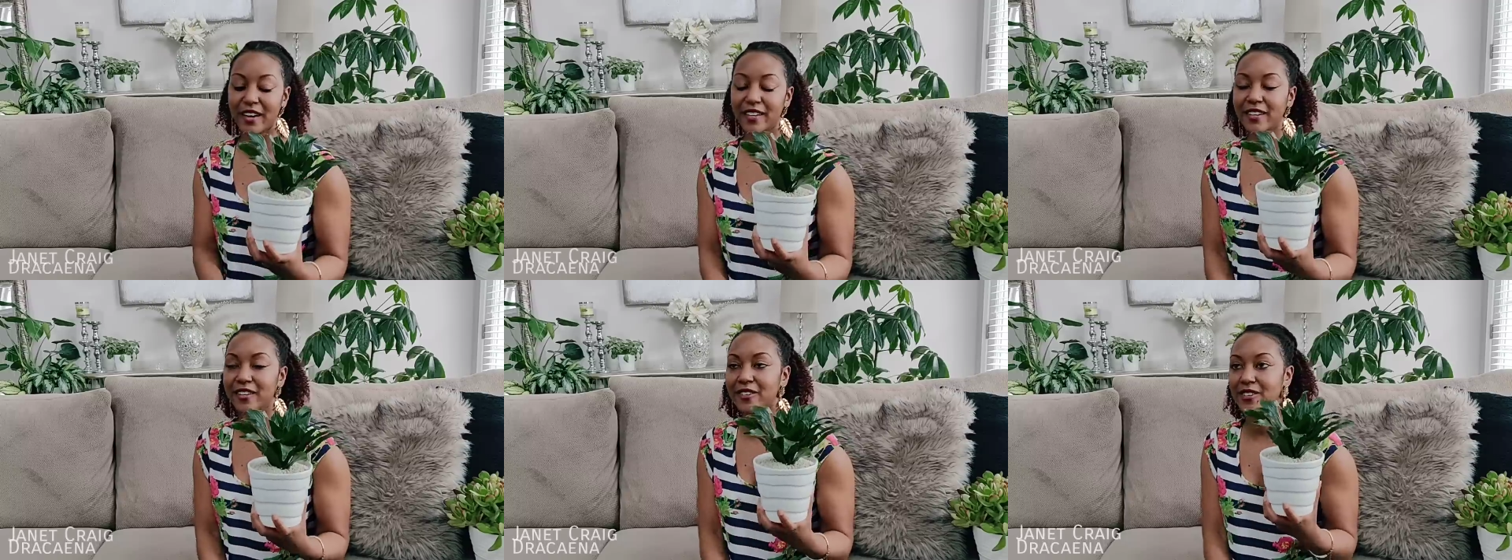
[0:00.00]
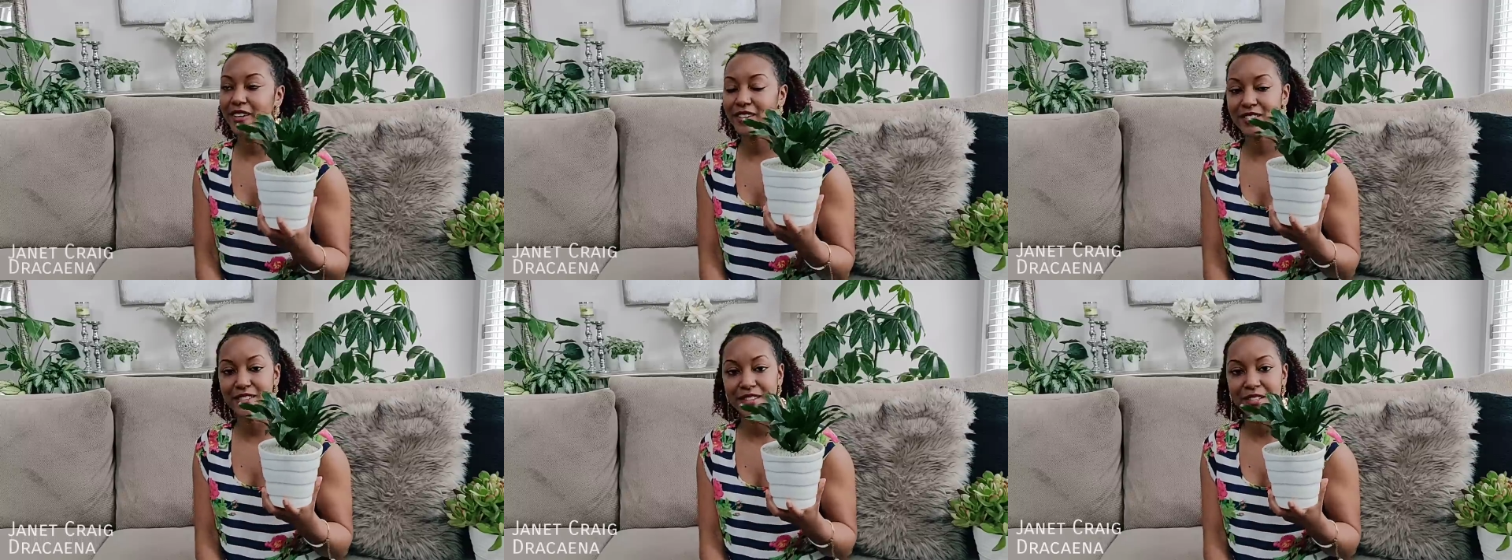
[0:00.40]
I know
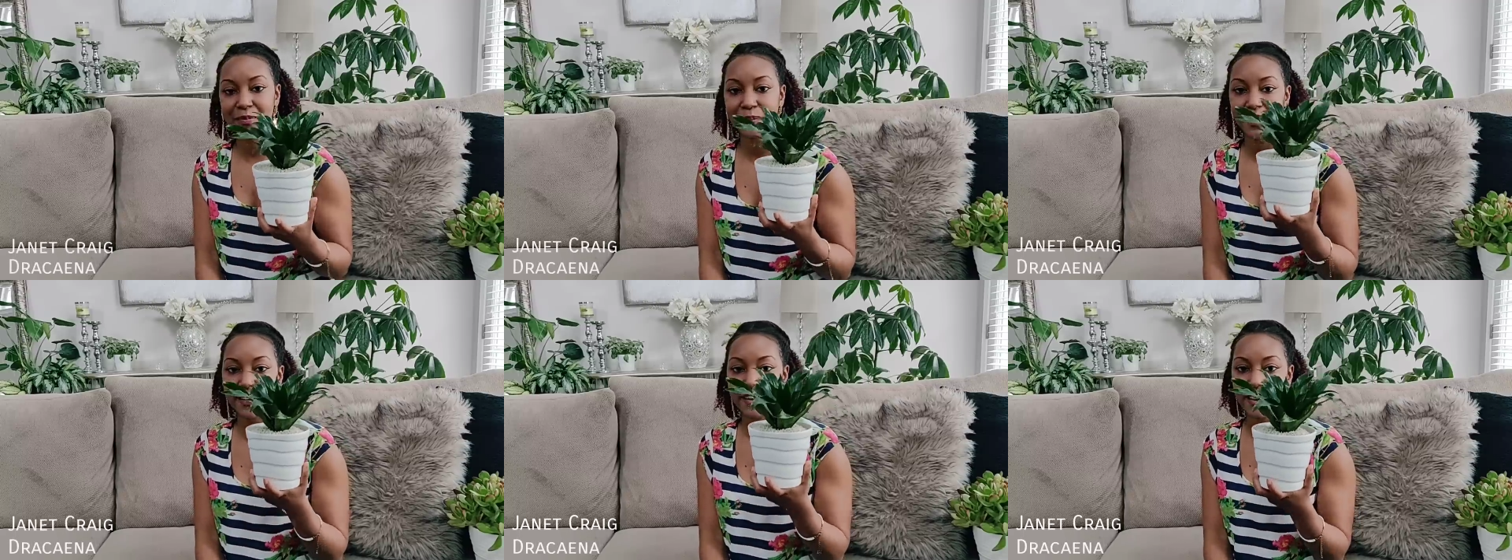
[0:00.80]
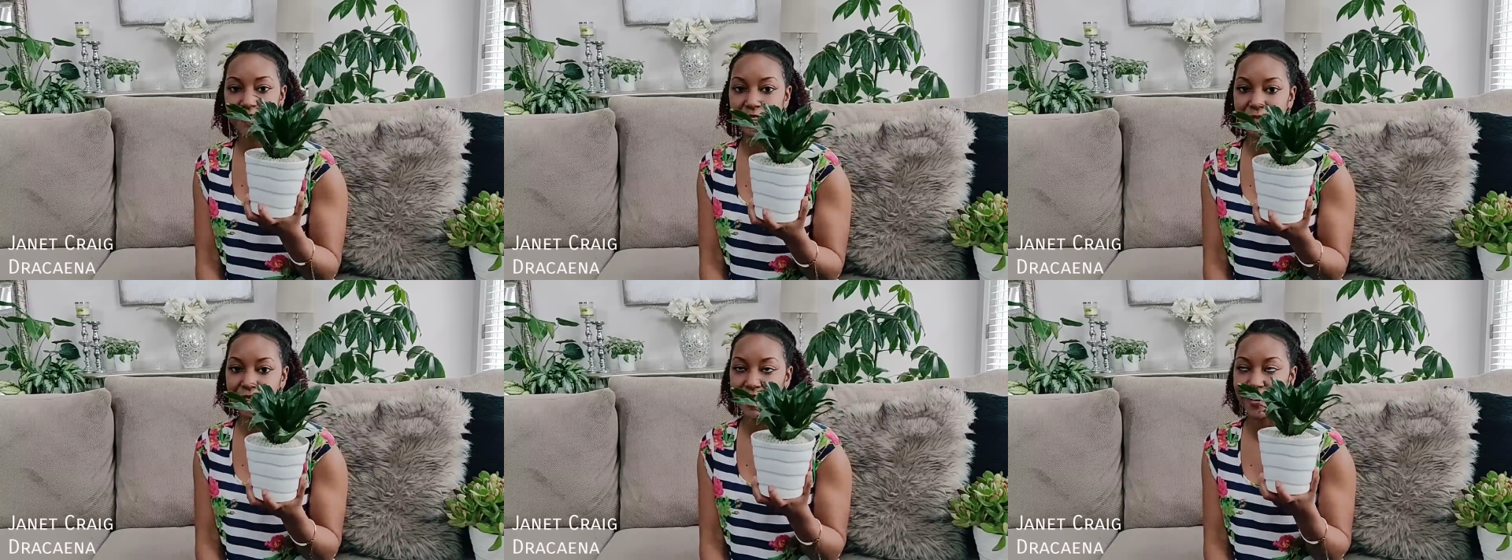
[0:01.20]
y'all see this plant
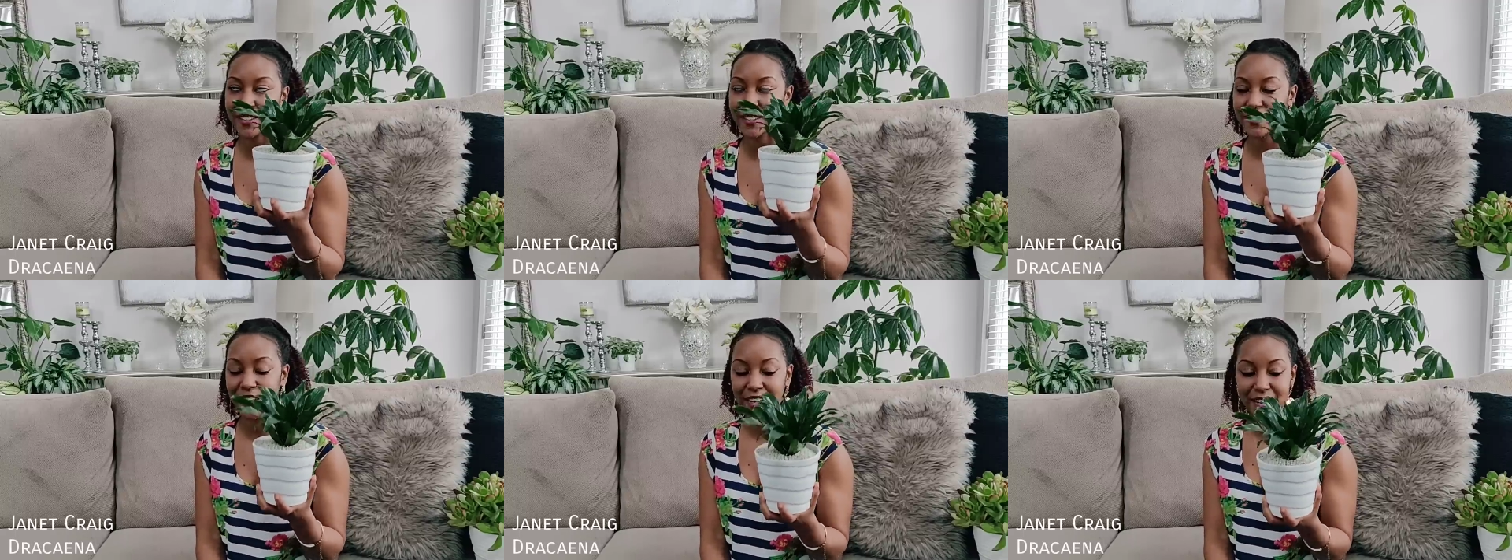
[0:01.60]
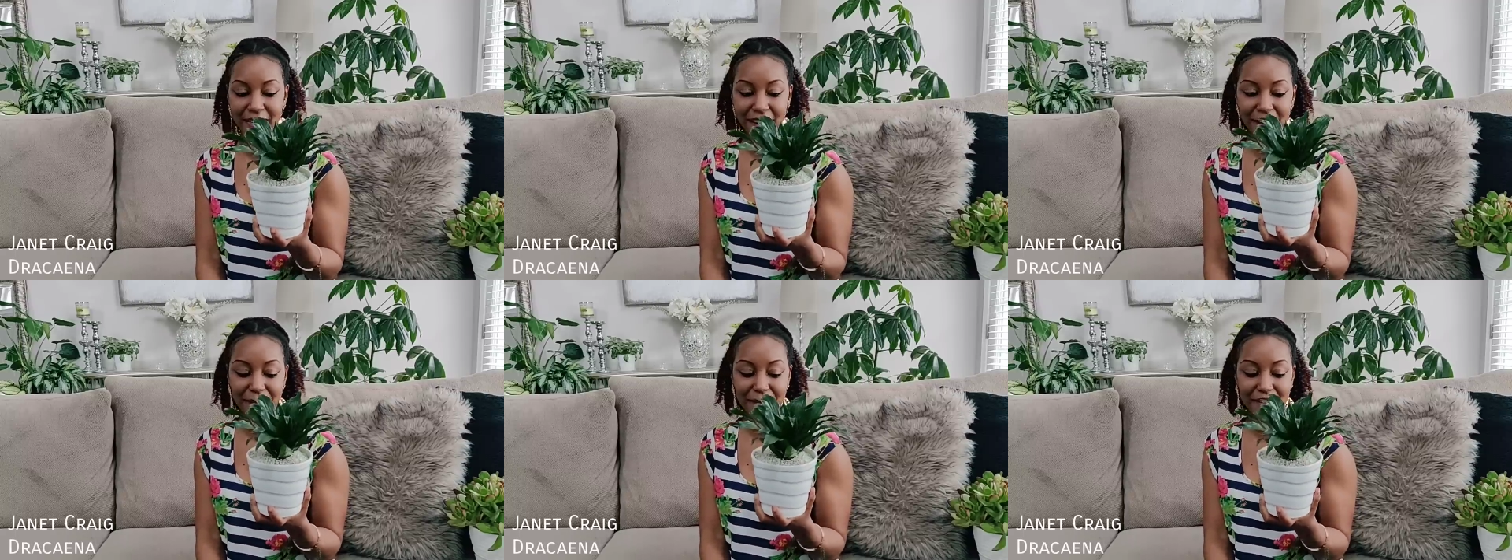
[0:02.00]
everywhere. It's very
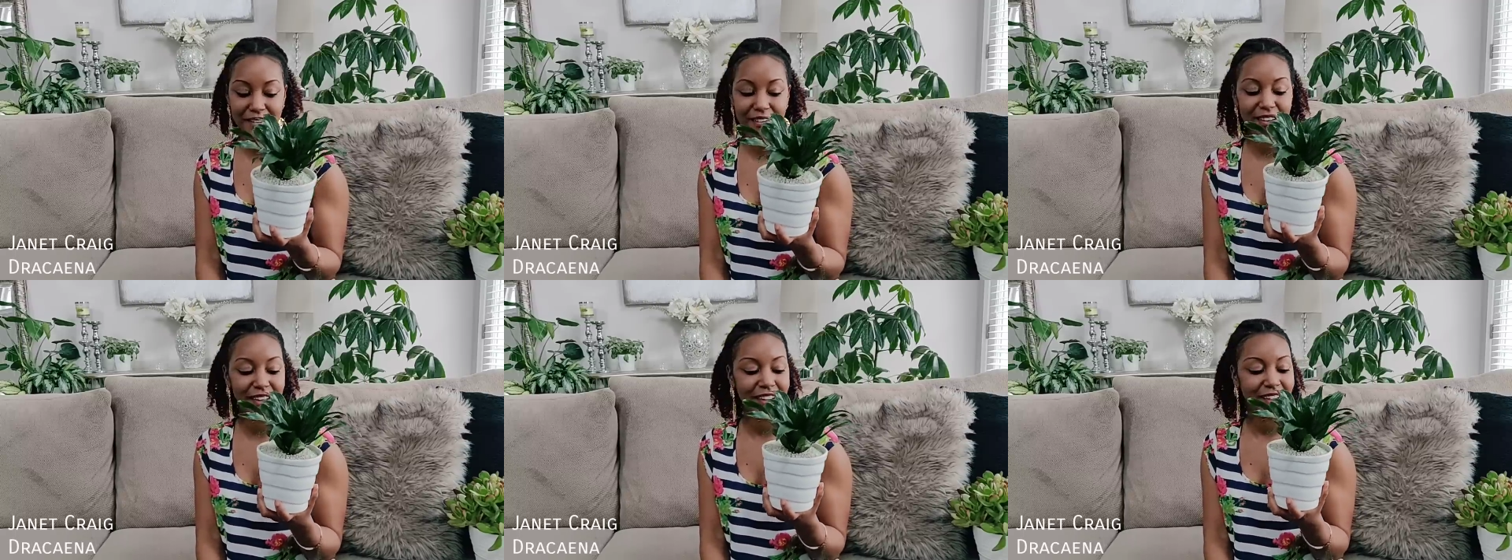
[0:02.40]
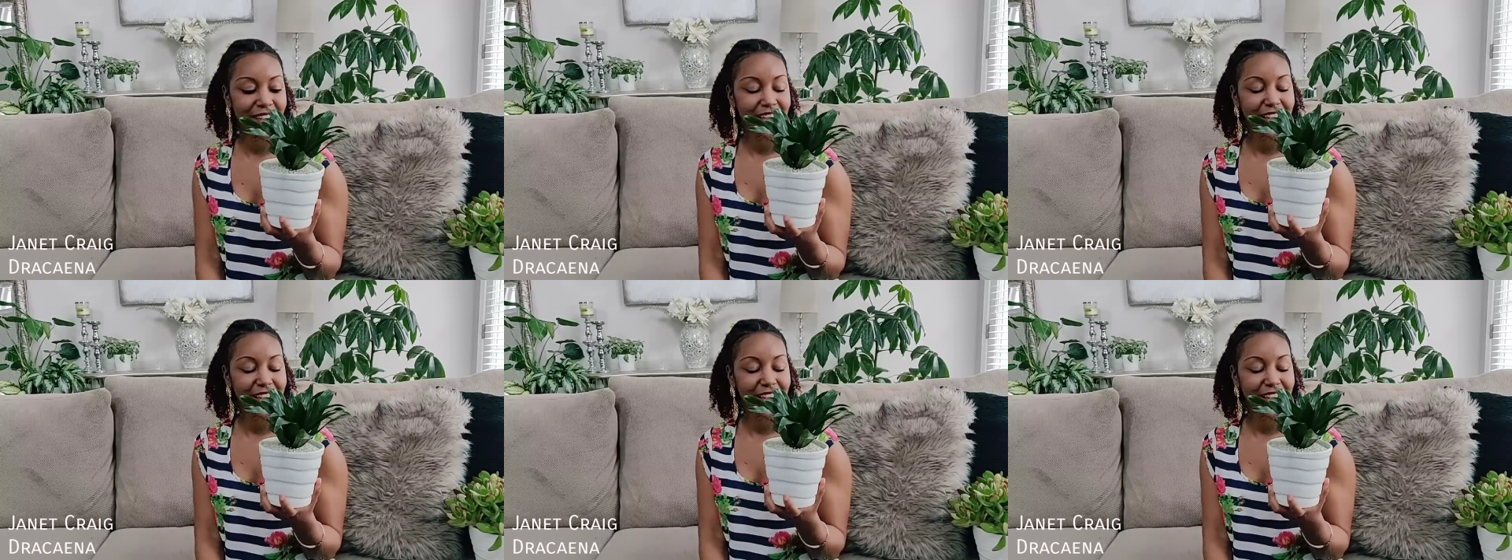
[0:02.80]
common,